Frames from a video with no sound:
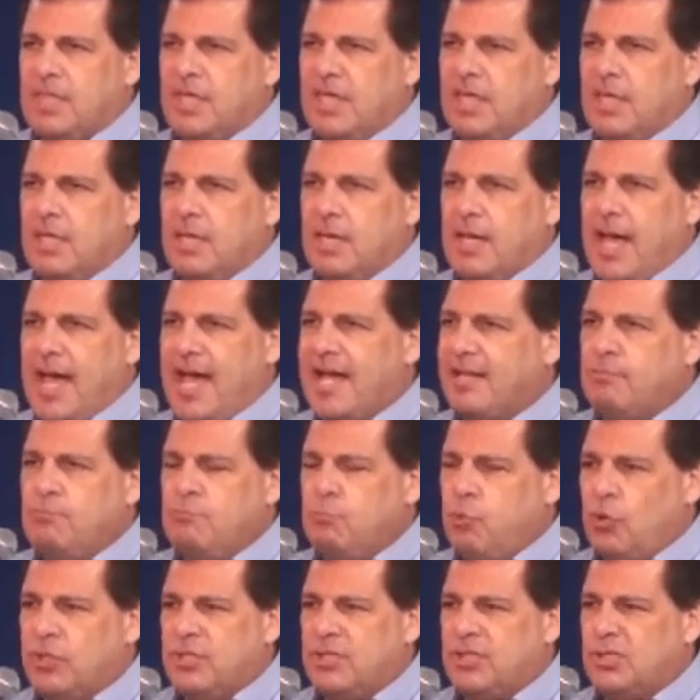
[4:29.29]
he
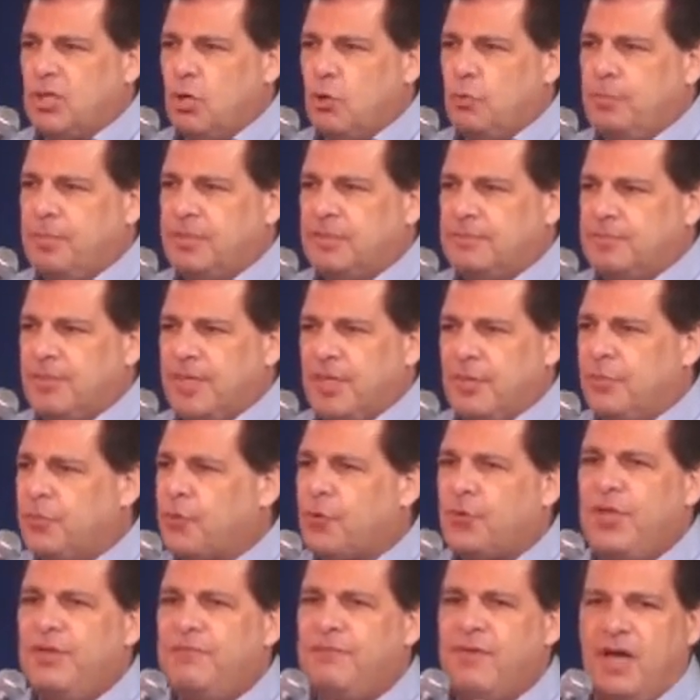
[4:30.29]
hadn't bought soap in
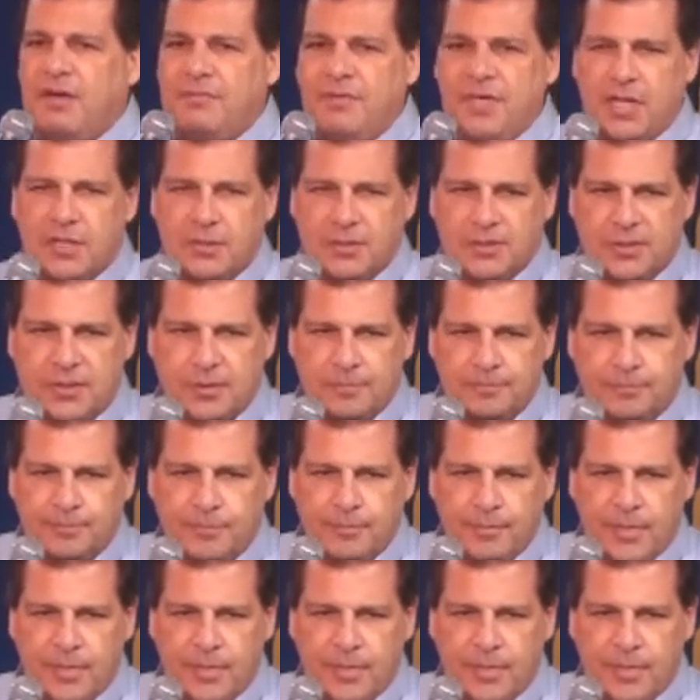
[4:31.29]
35 years.